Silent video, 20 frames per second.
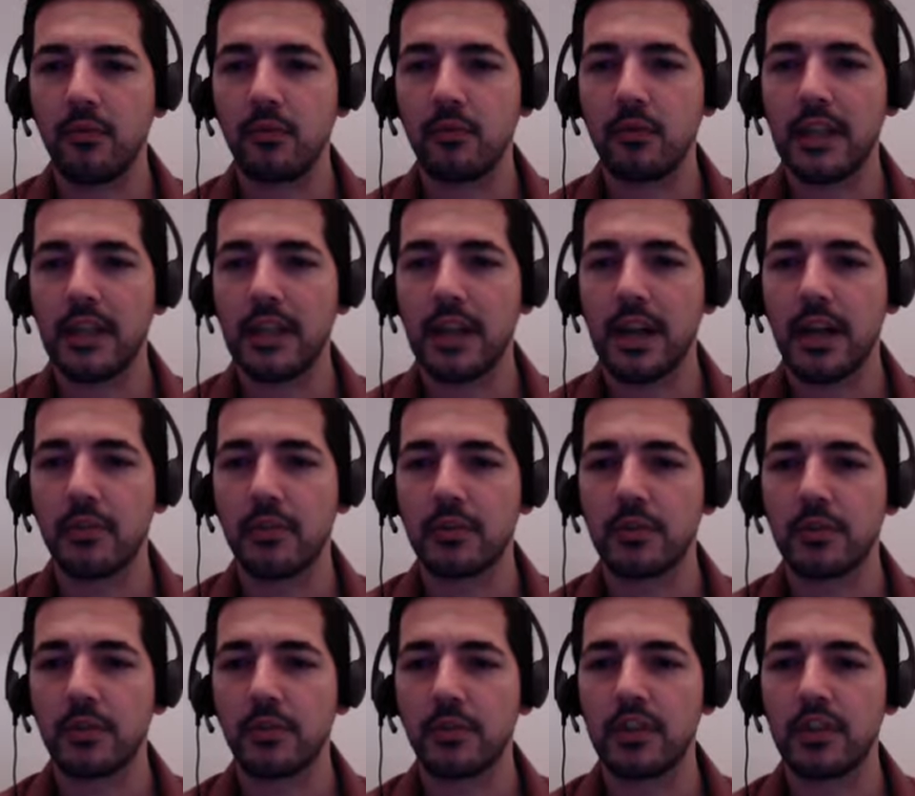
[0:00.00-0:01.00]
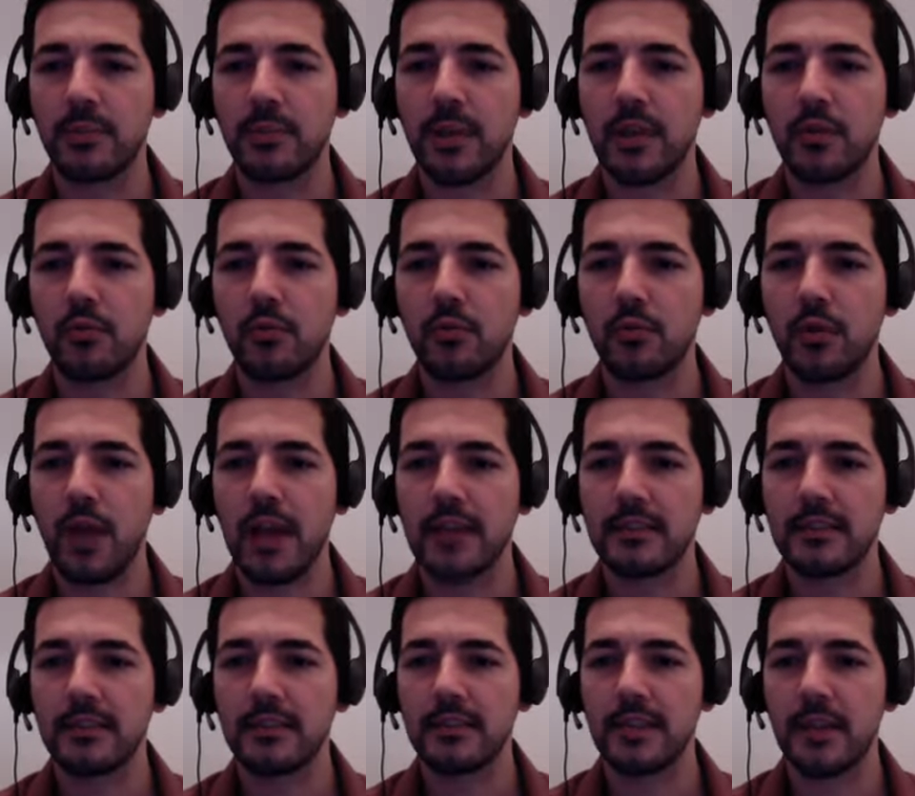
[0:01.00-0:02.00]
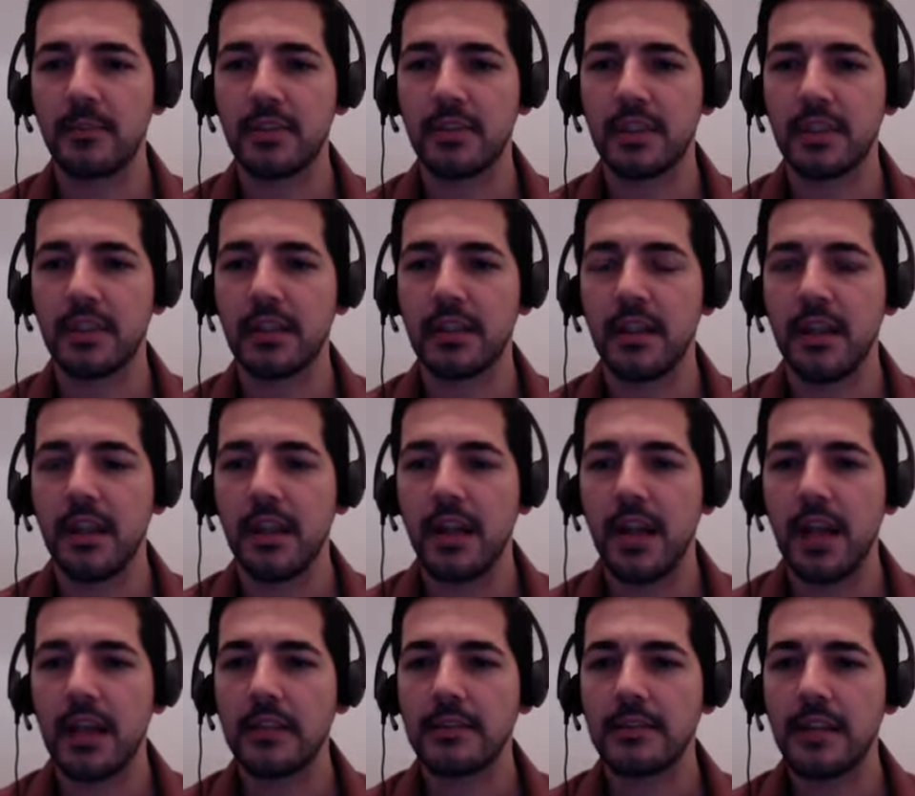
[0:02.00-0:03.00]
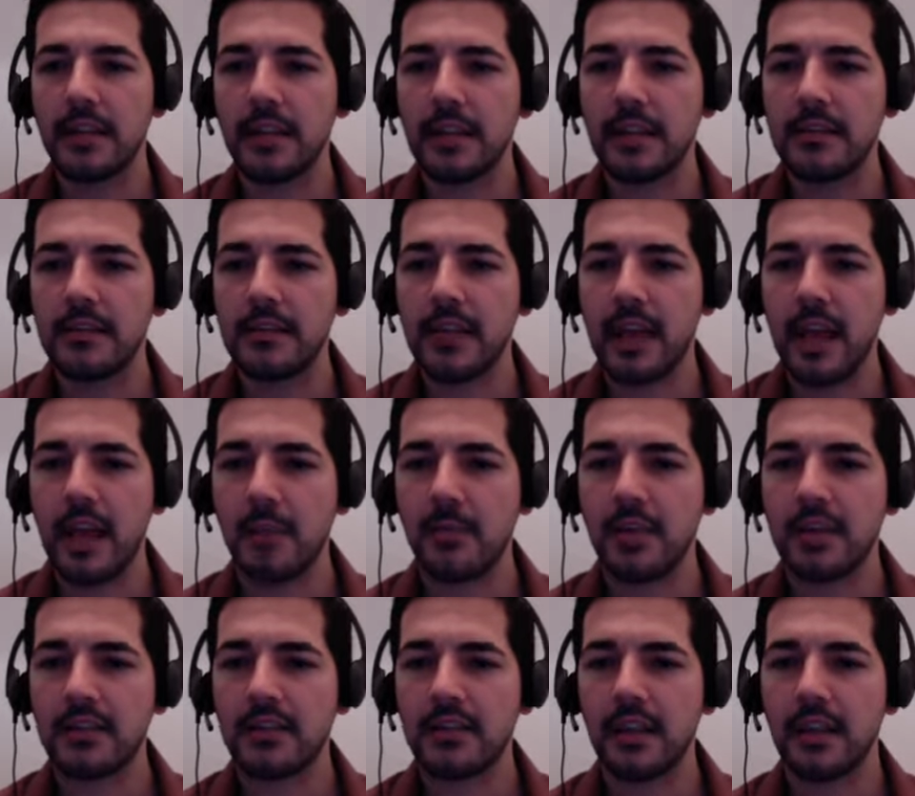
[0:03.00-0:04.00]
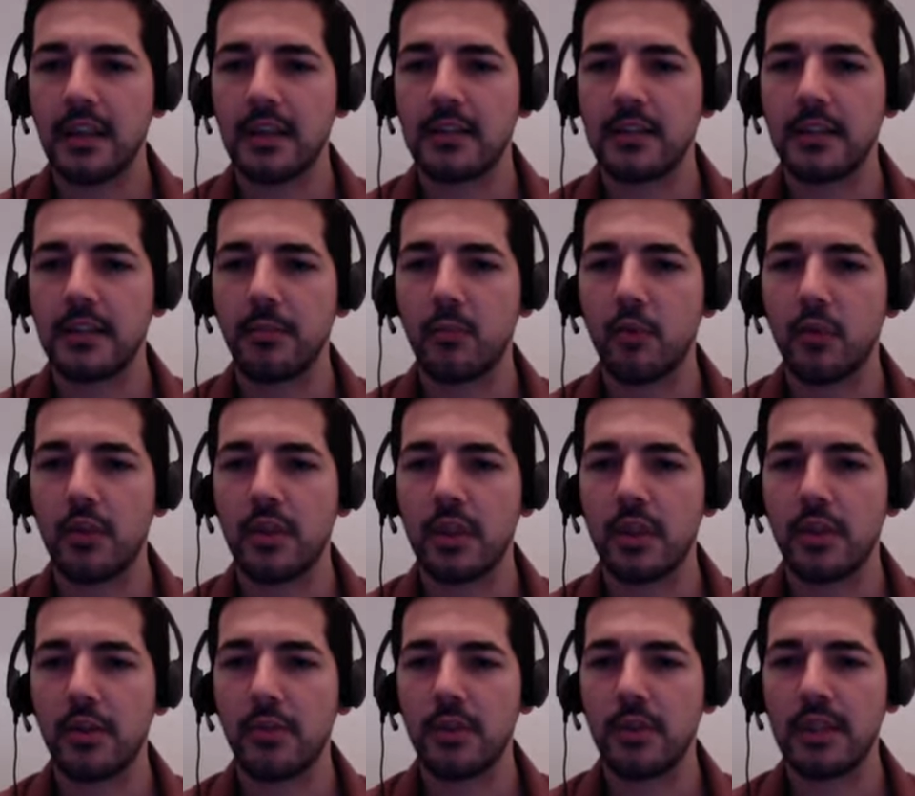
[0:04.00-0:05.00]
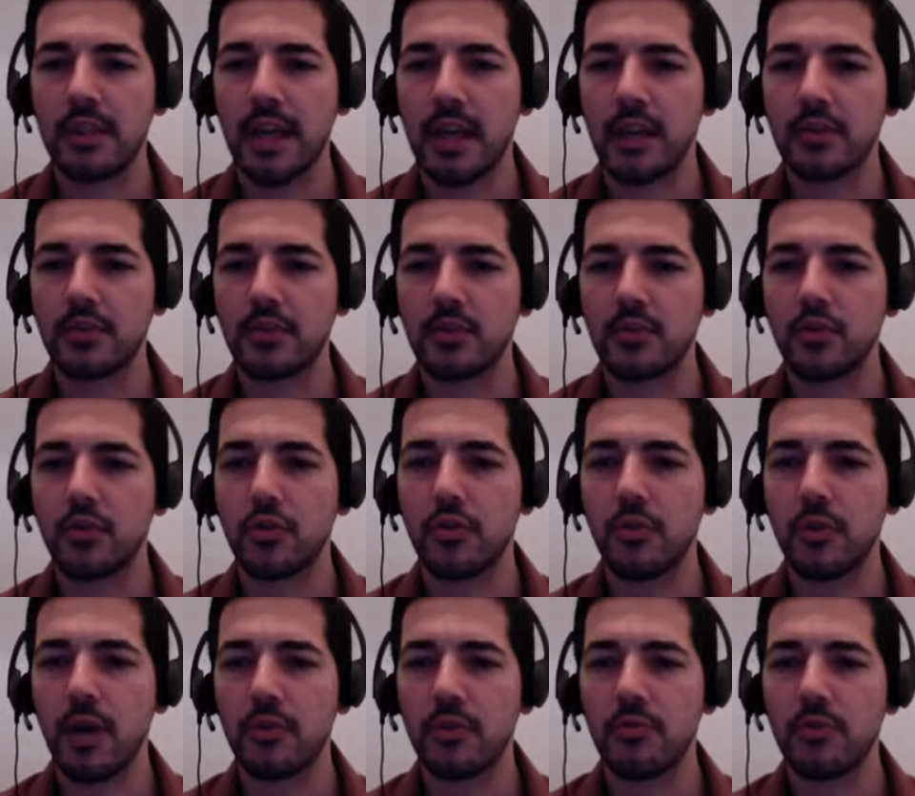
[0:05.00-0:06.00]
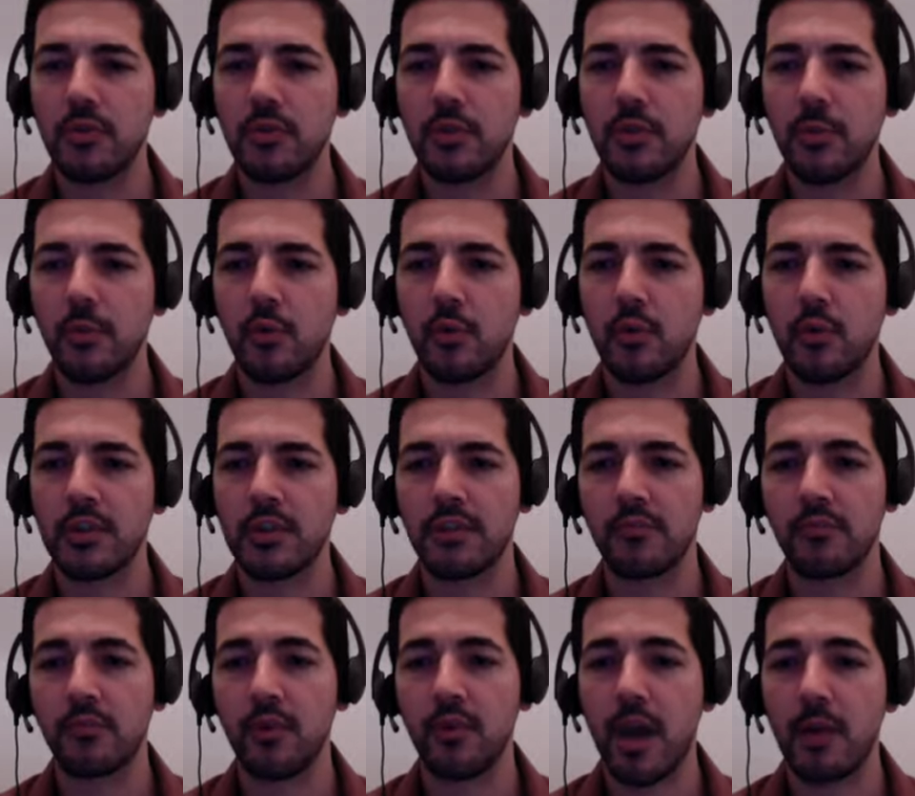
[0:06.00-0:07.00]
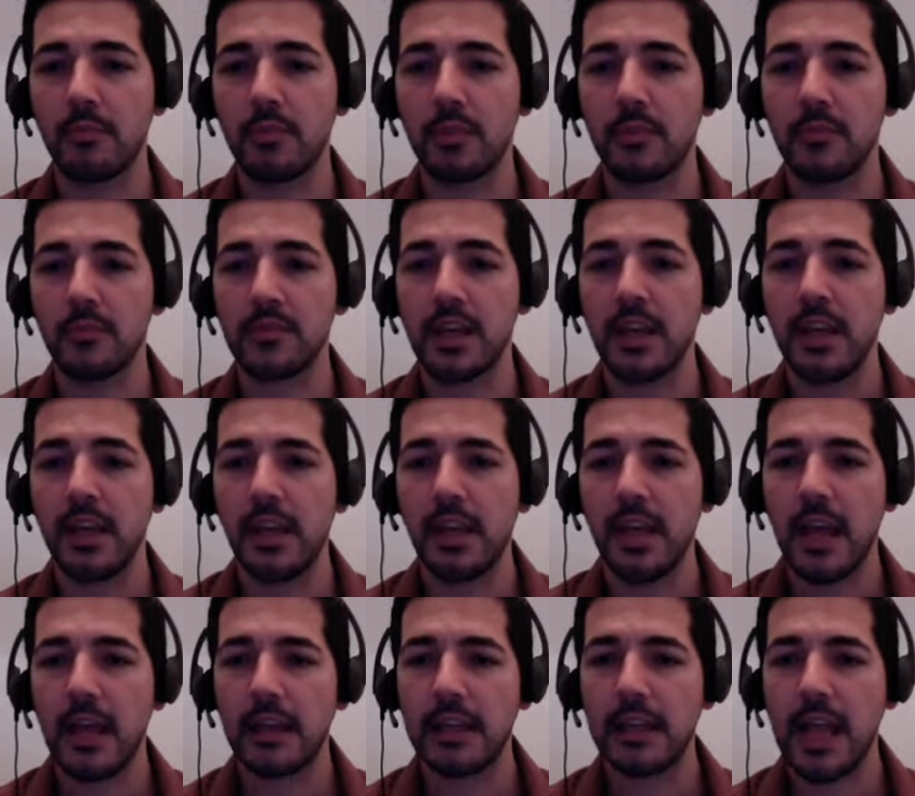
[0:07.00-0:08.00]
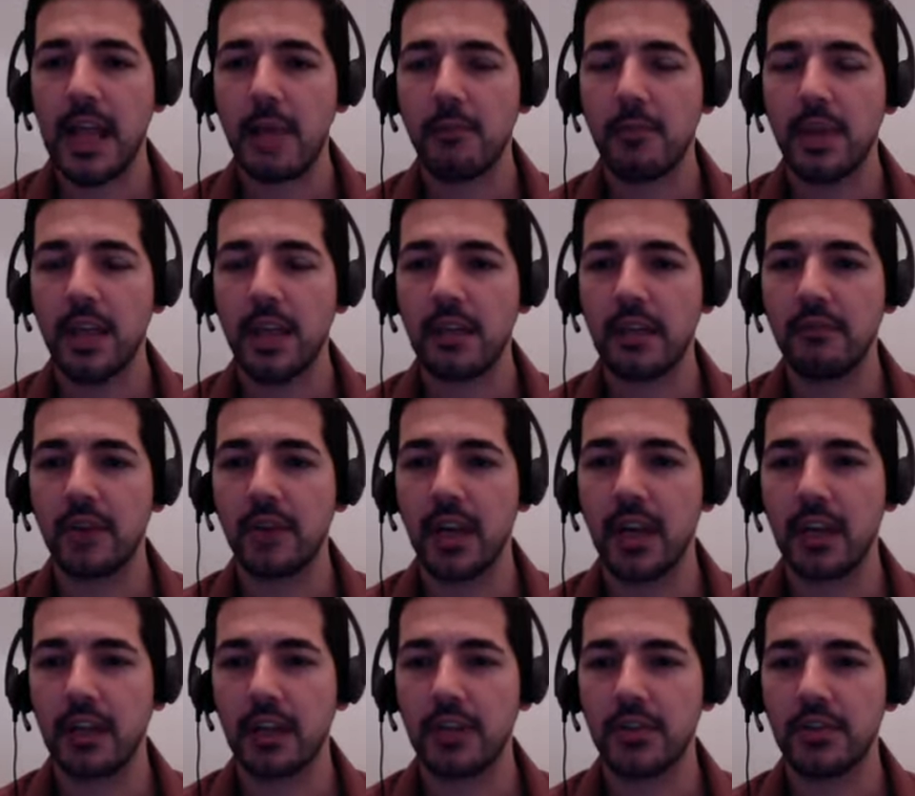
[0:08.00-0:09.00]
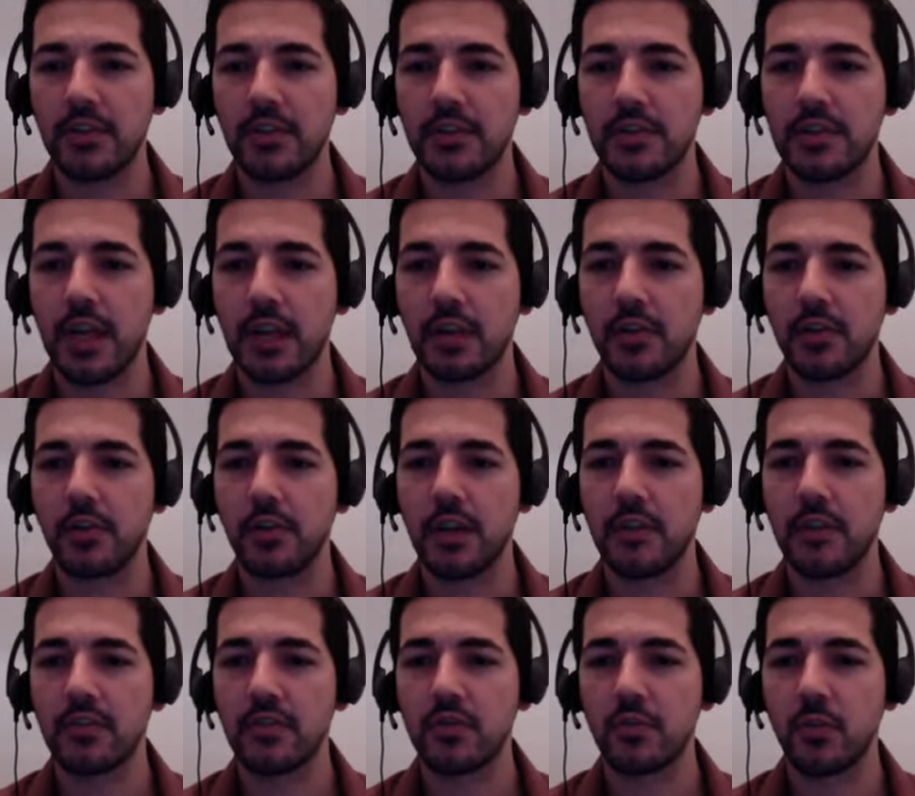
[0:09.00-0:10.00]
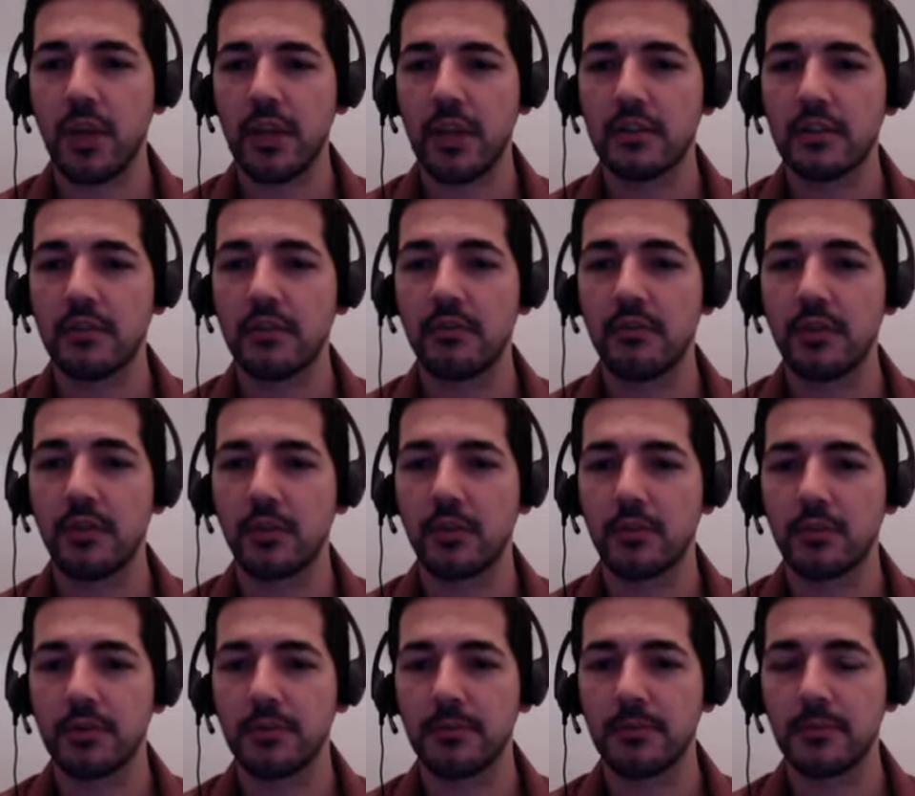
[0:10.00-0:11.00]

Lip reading: recount, which Maduro has accepted, and said his camp has collected more than 3,200 reports of problems and campaign violations that could have swayed the vote.